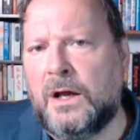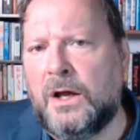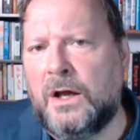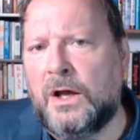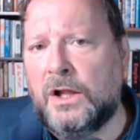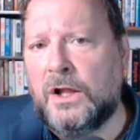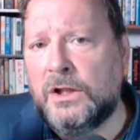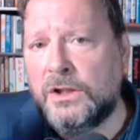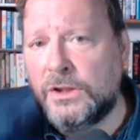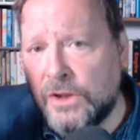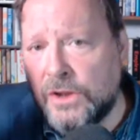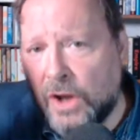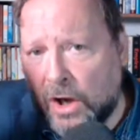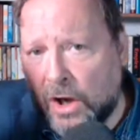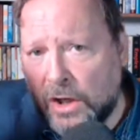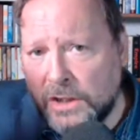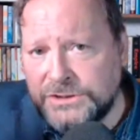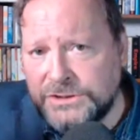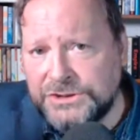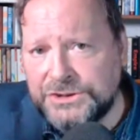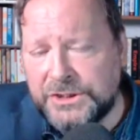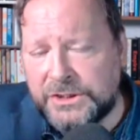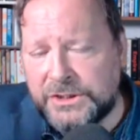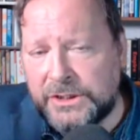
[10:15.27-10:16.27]
a
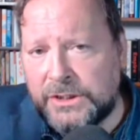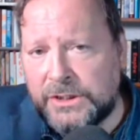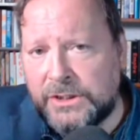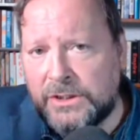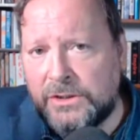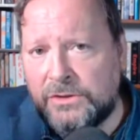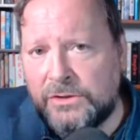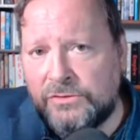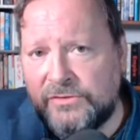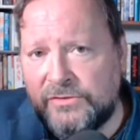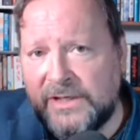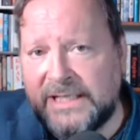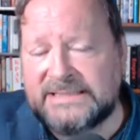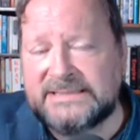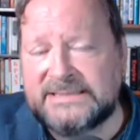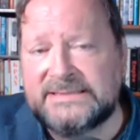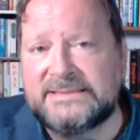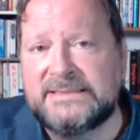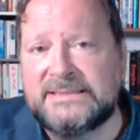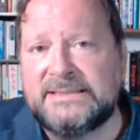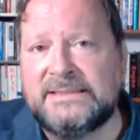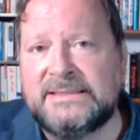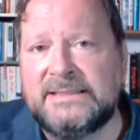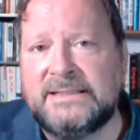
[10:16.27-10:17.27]
larger
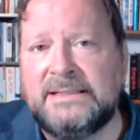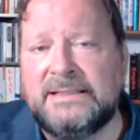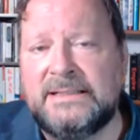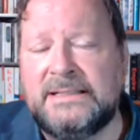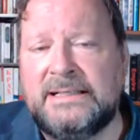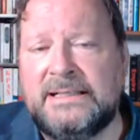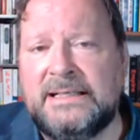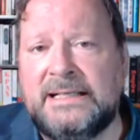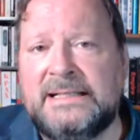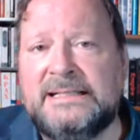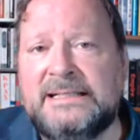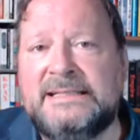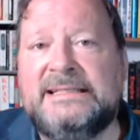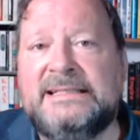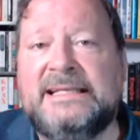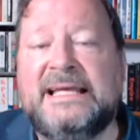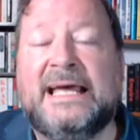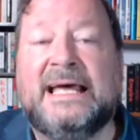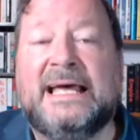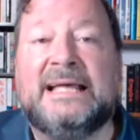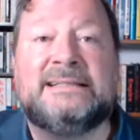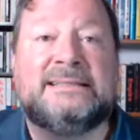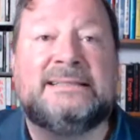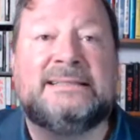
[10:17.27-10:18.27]
risk
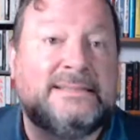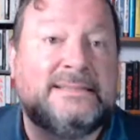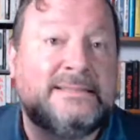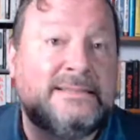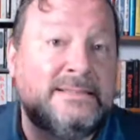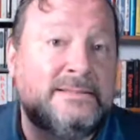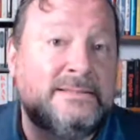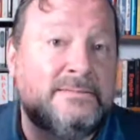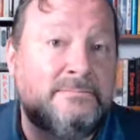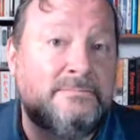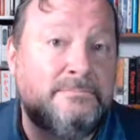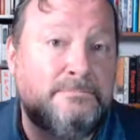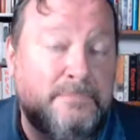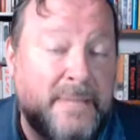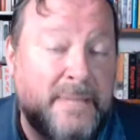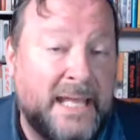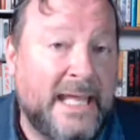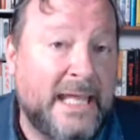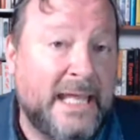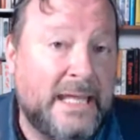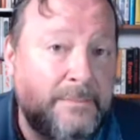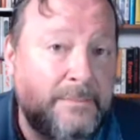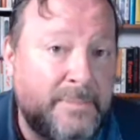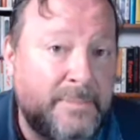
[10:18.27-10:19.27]
that
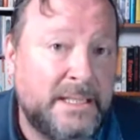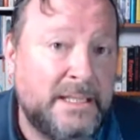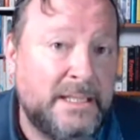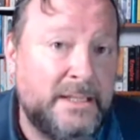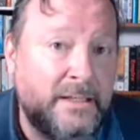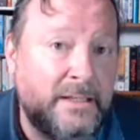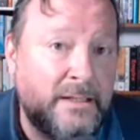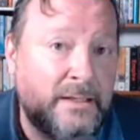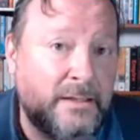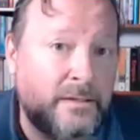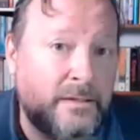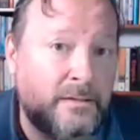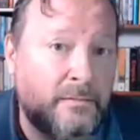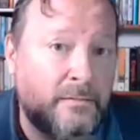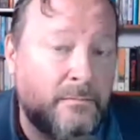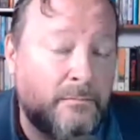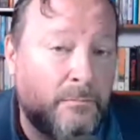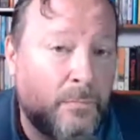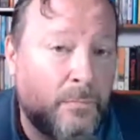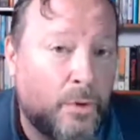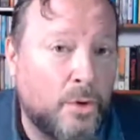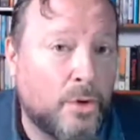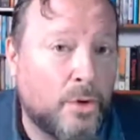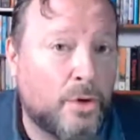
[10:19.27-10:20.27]
may be
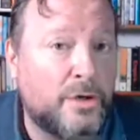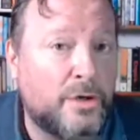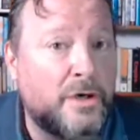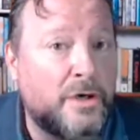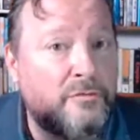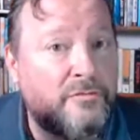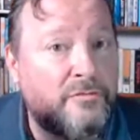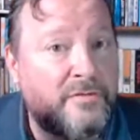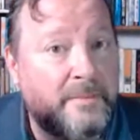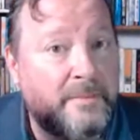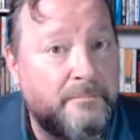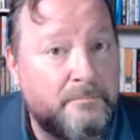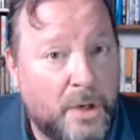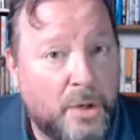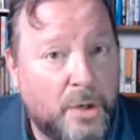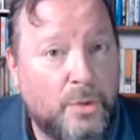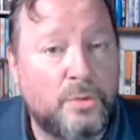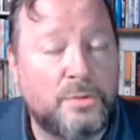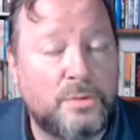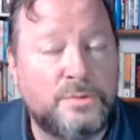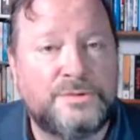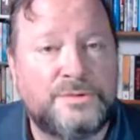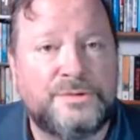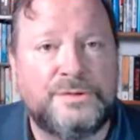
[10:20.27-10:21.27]
more
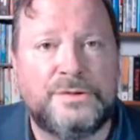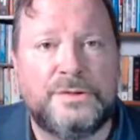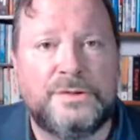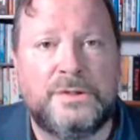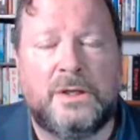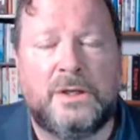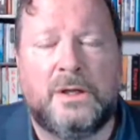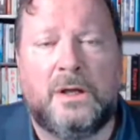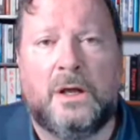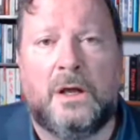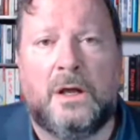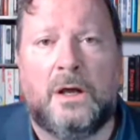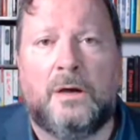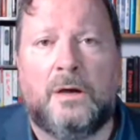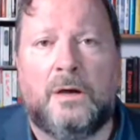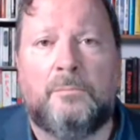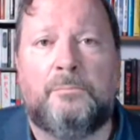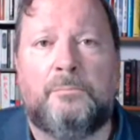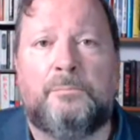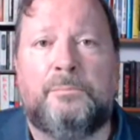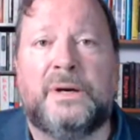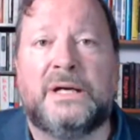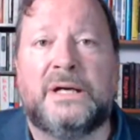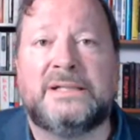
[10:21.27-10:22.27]
remote
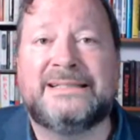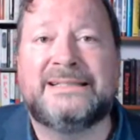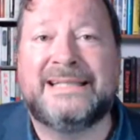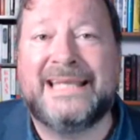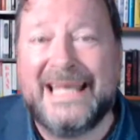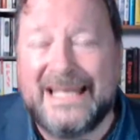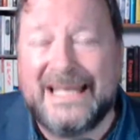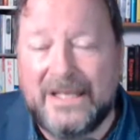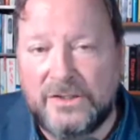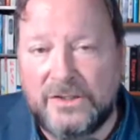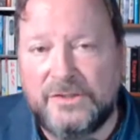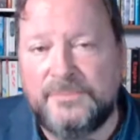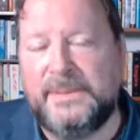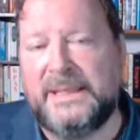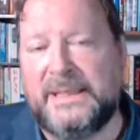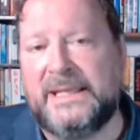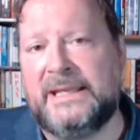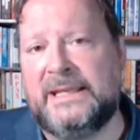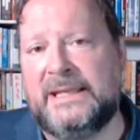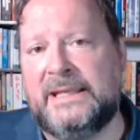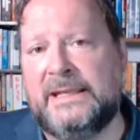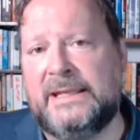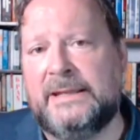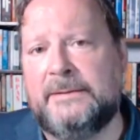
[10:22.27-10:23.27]
but cannot
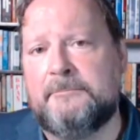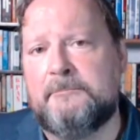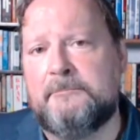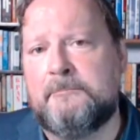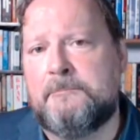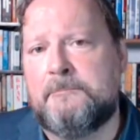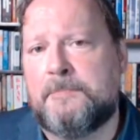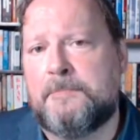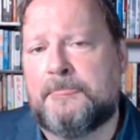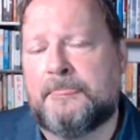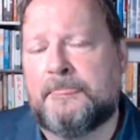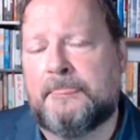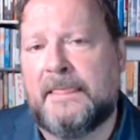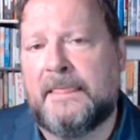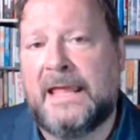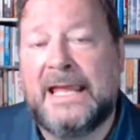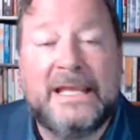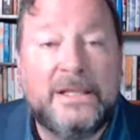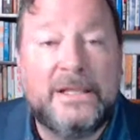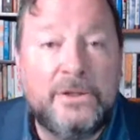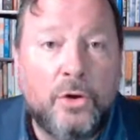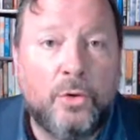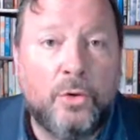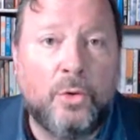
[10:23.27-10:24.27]
be
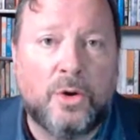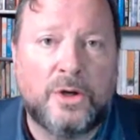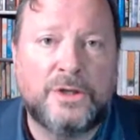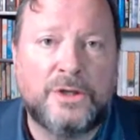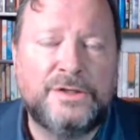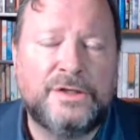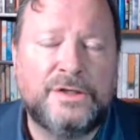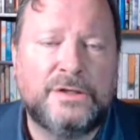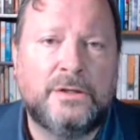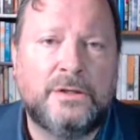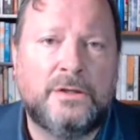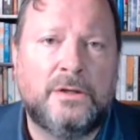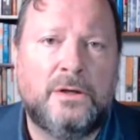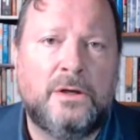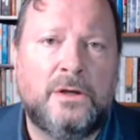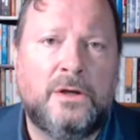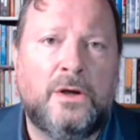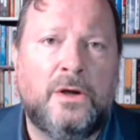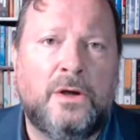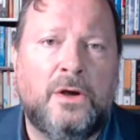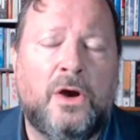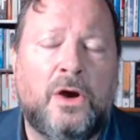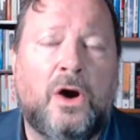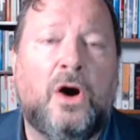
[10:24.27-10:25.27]
ignored,
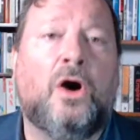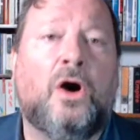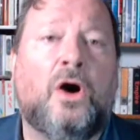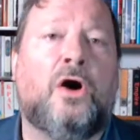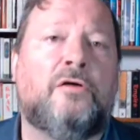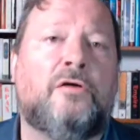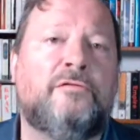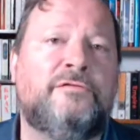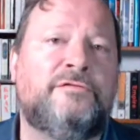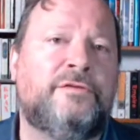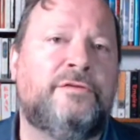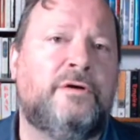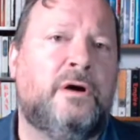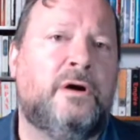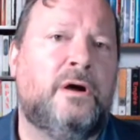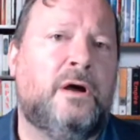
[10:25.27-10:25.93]
of